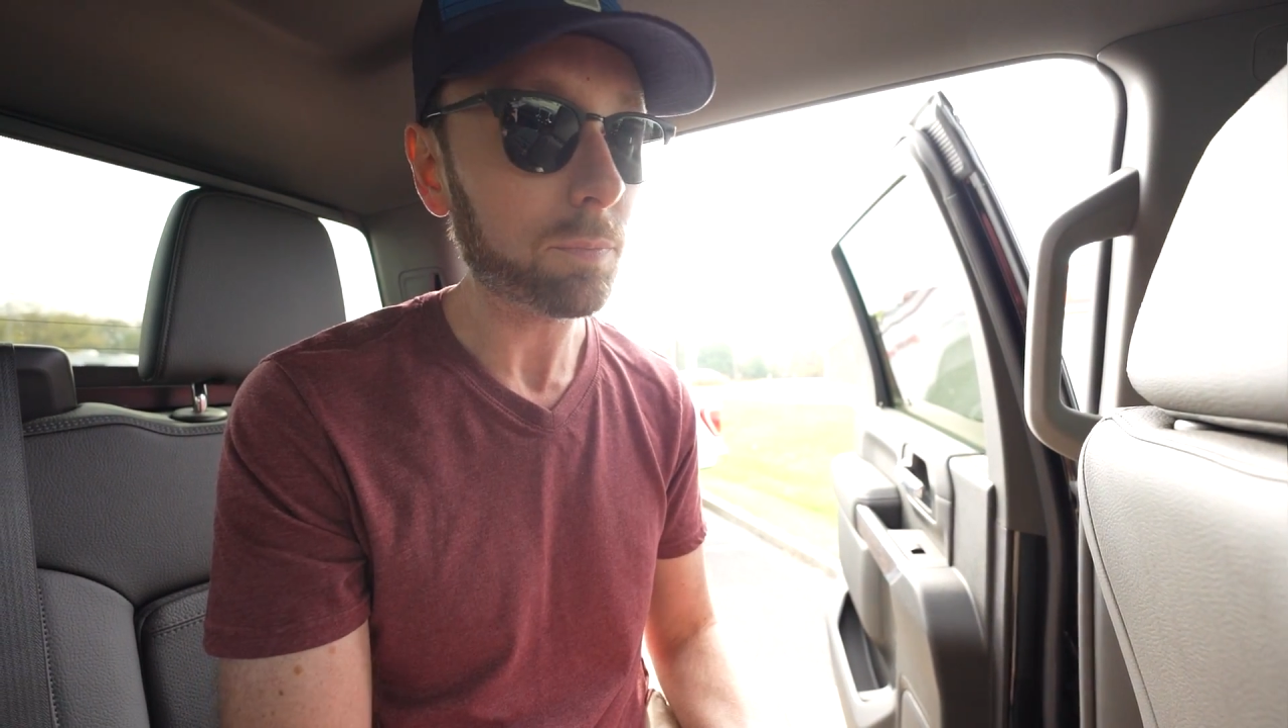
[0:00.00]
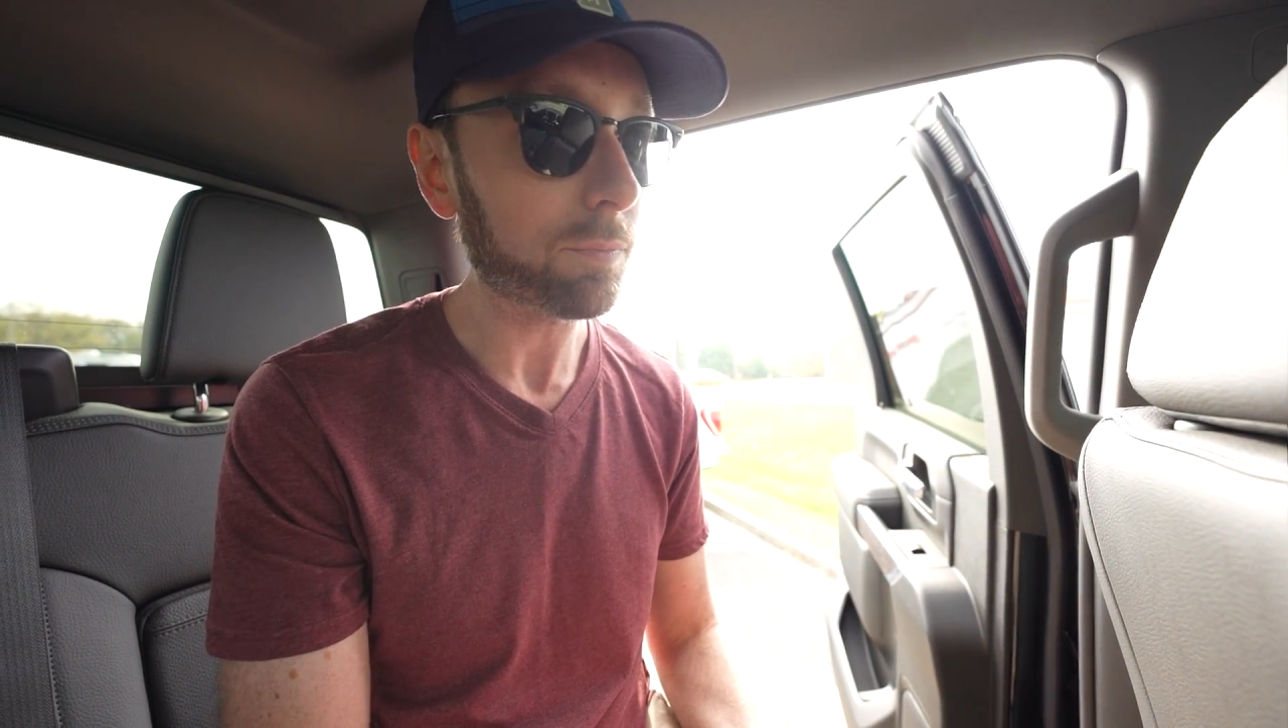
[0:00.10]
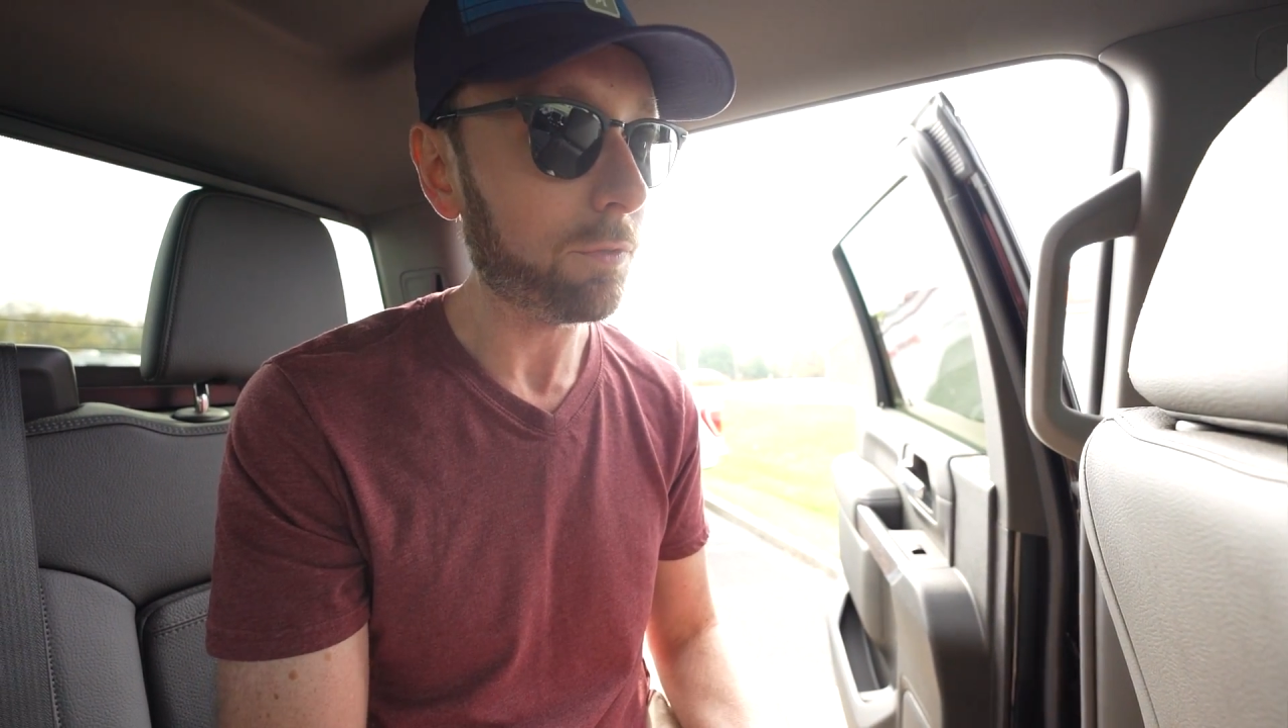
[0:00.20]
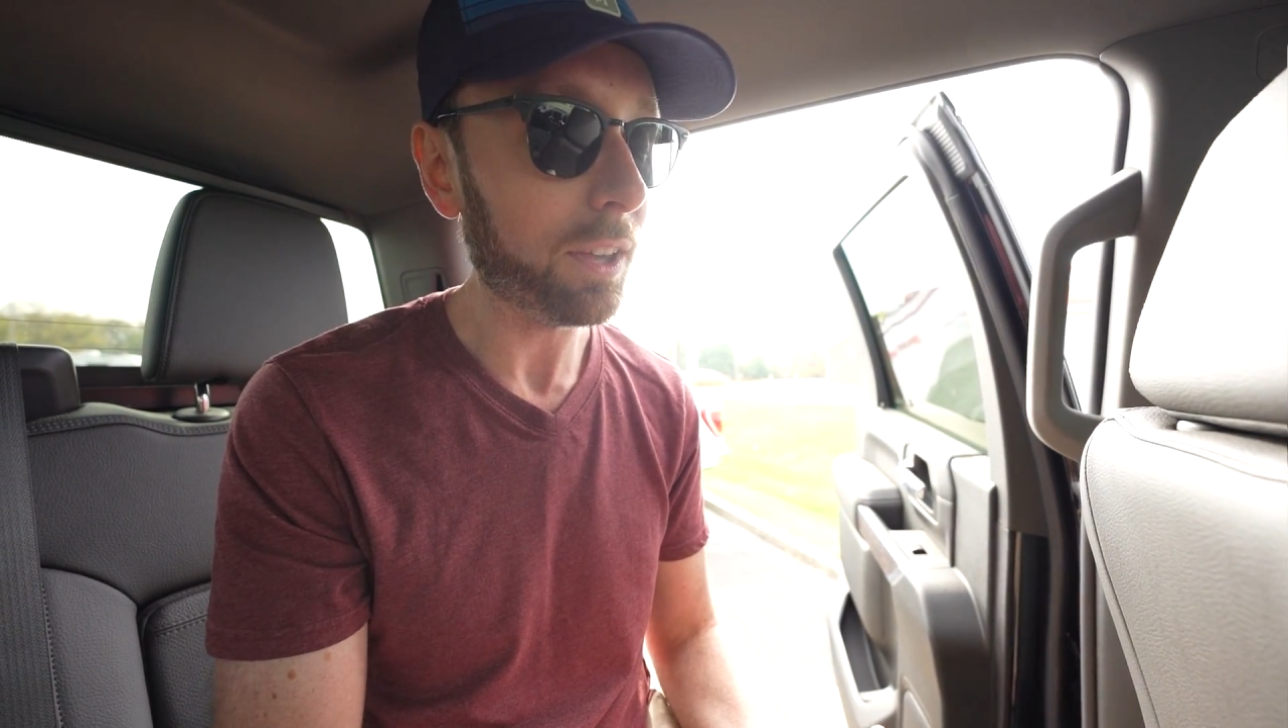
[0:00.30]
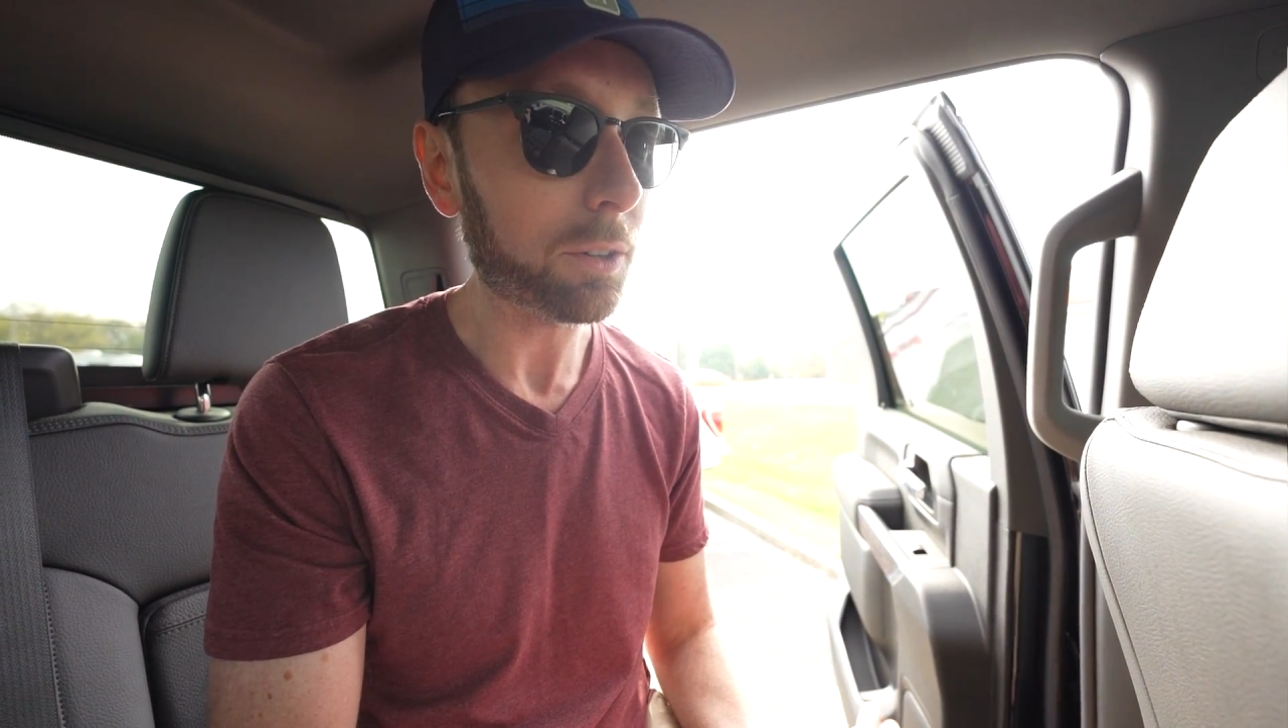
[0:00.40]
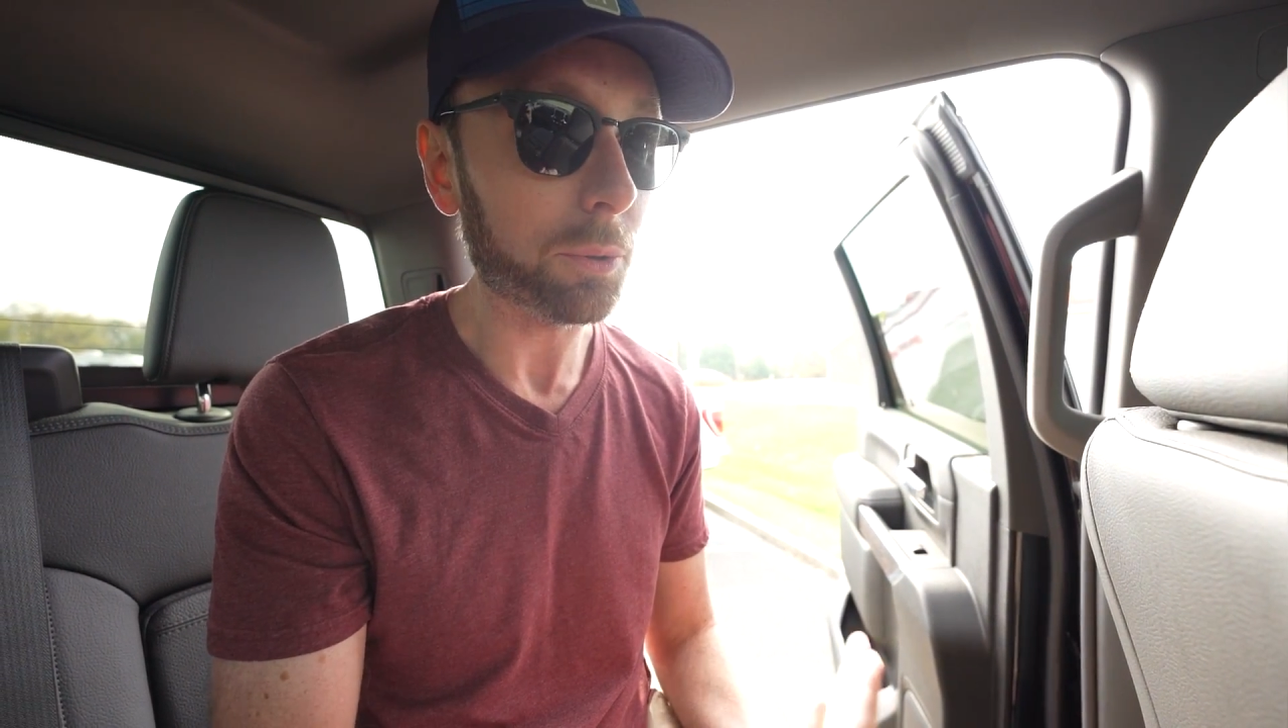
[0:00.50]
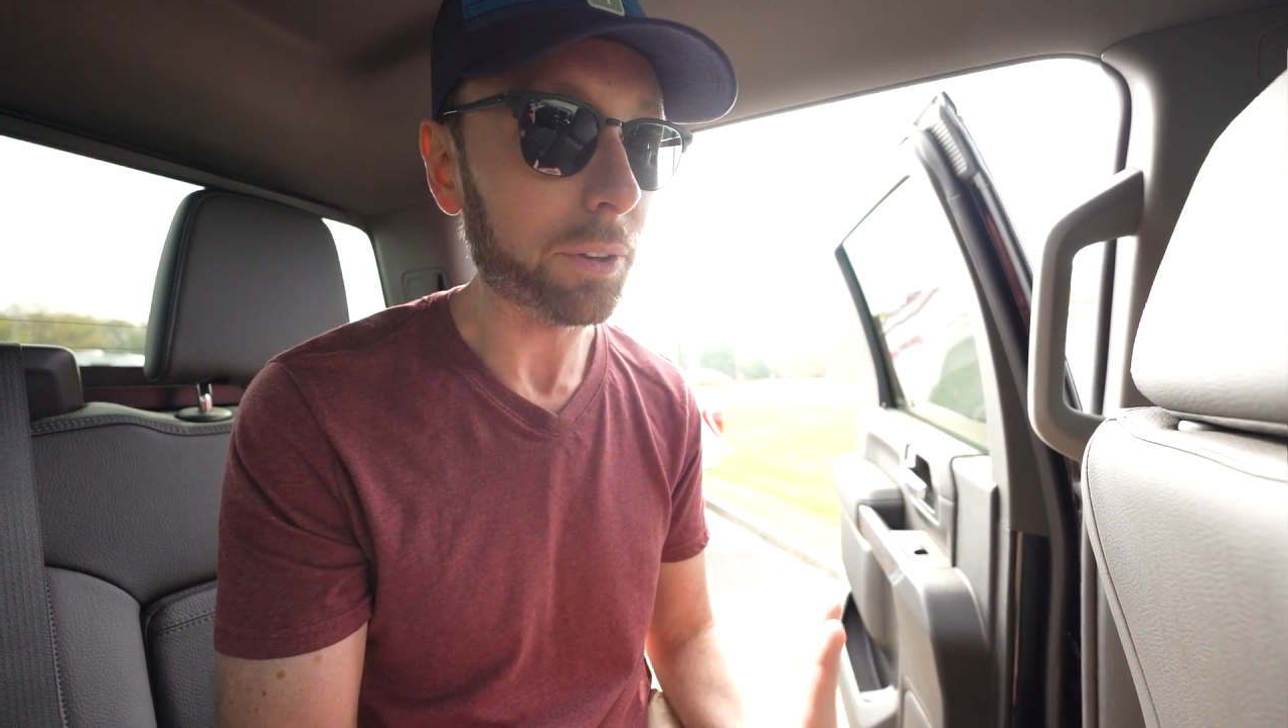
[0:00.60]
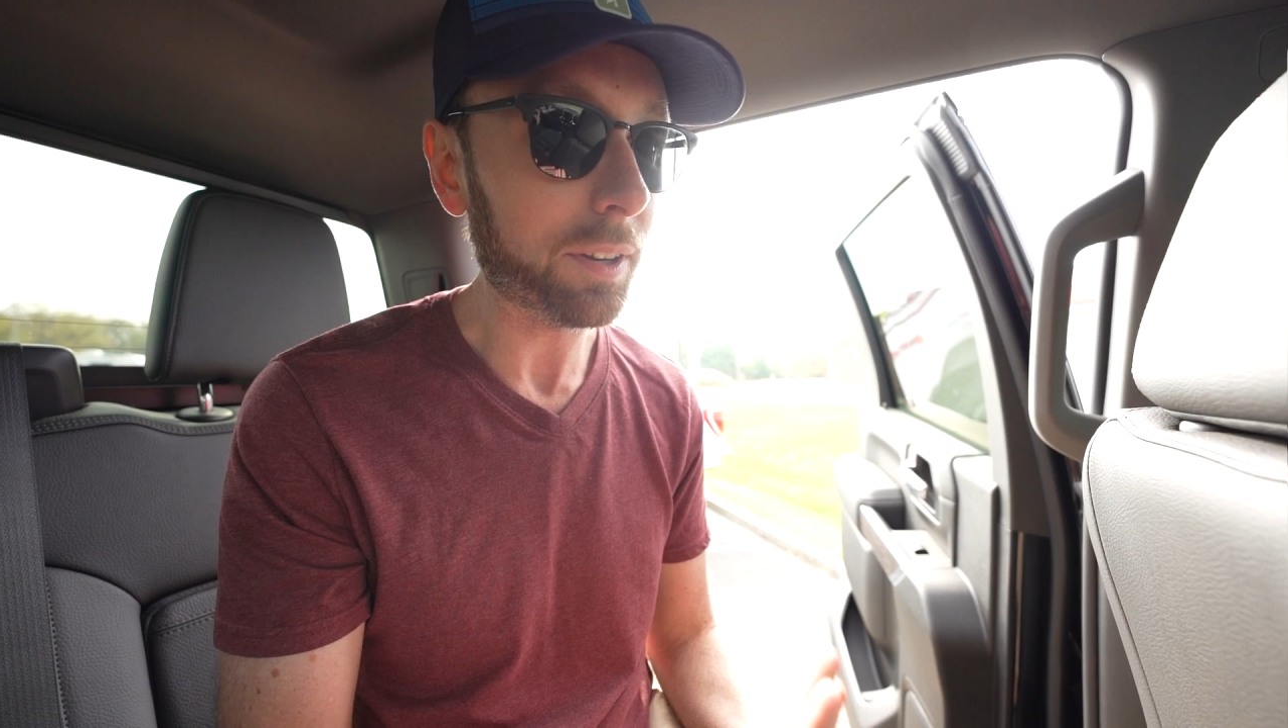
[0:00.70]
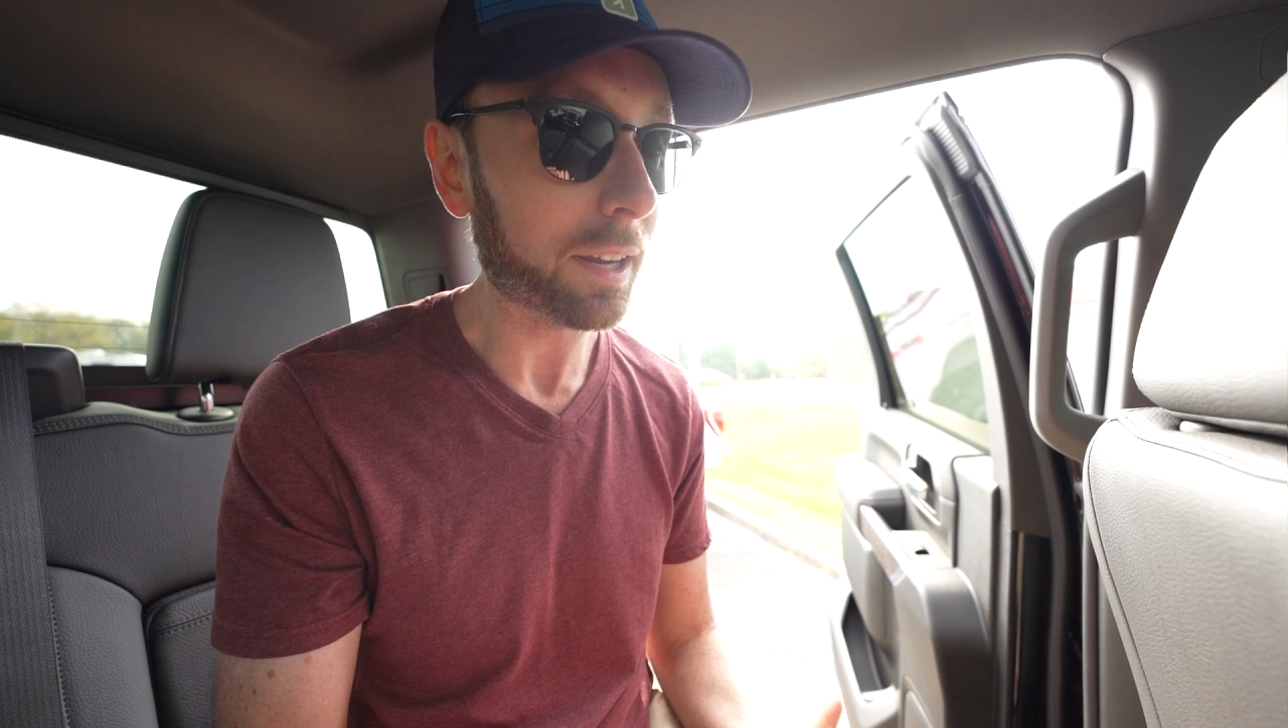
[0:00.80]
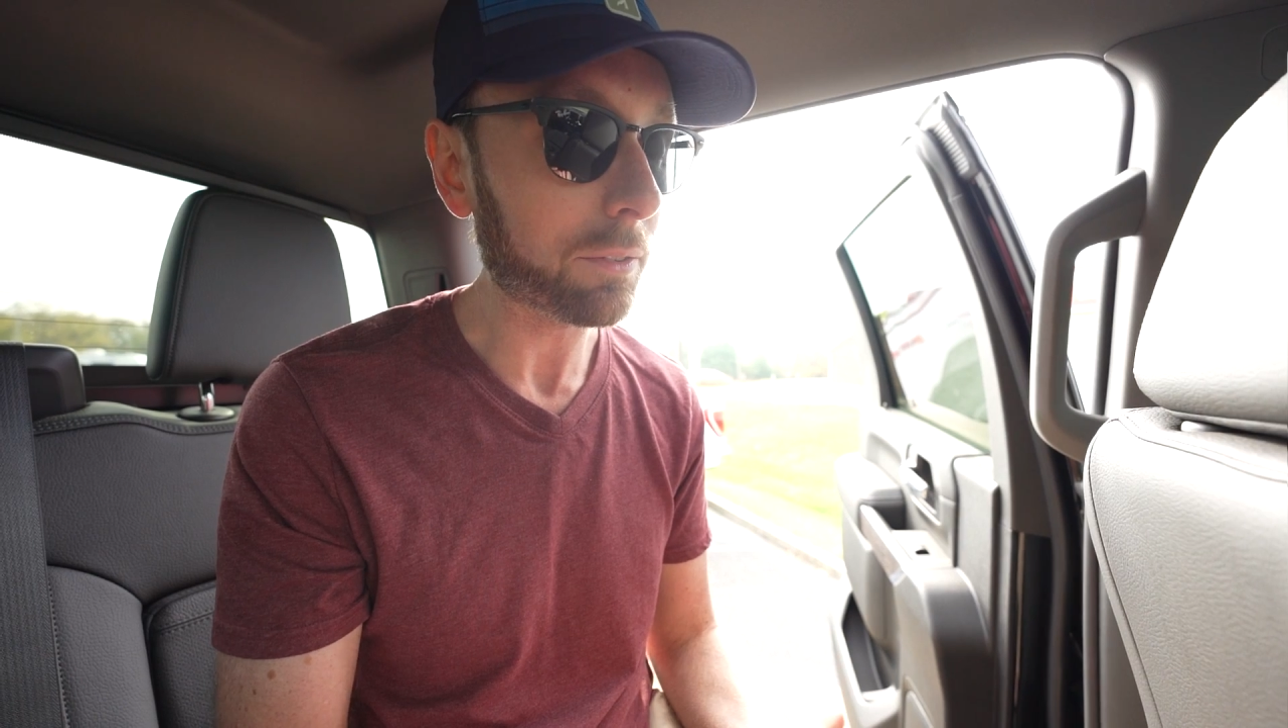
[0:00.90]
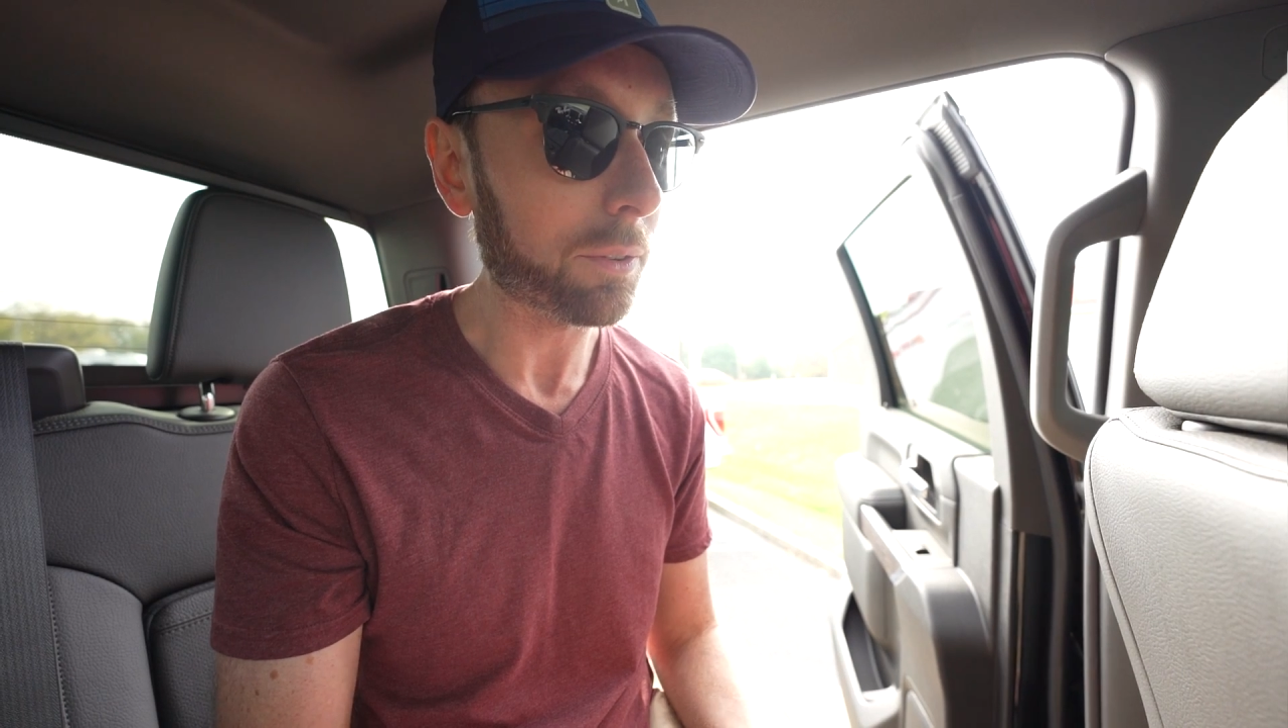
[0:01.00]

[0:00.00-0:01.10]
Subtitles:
vehicle detects